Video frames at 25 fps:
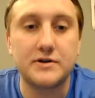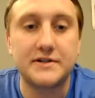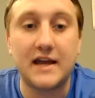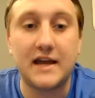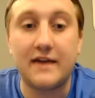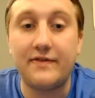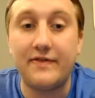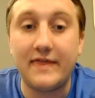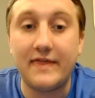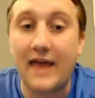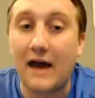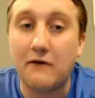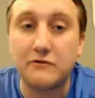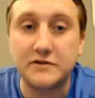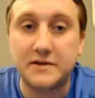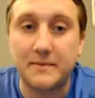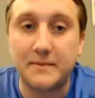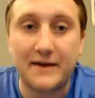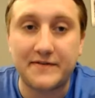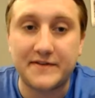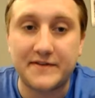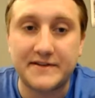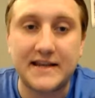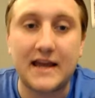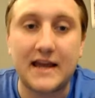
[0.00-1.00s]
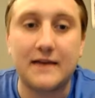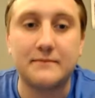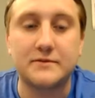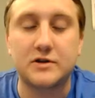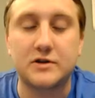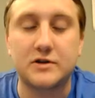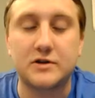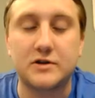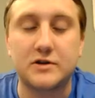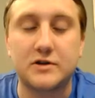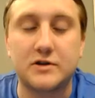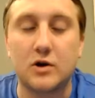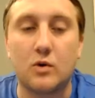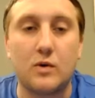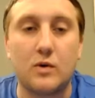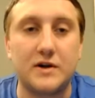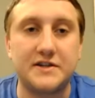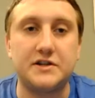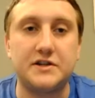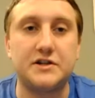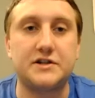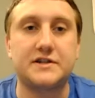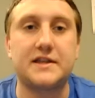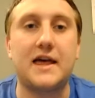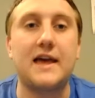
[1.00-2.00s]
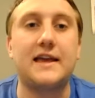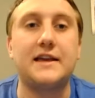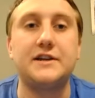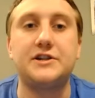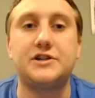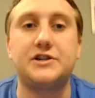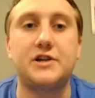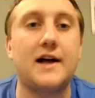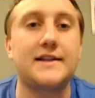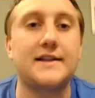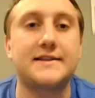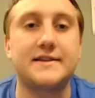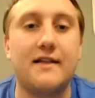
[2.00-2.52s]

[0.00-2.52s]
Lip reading: And that was about the same. So it wasn't just like his shot